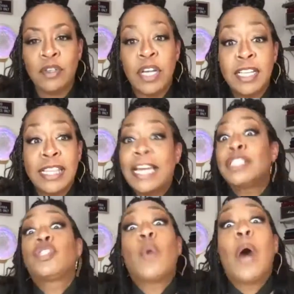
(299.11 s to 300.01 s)
He let
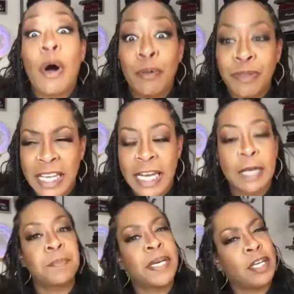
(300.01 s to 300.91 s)
us do our own
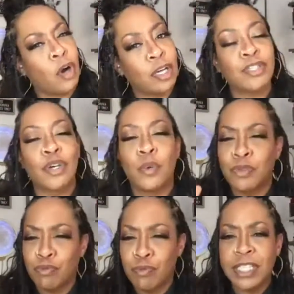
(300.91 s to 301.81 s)
thing, but he also
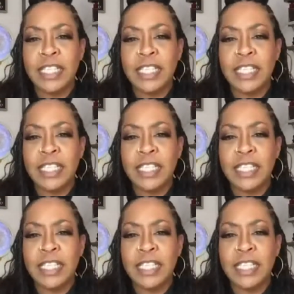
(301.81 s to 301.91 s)
was really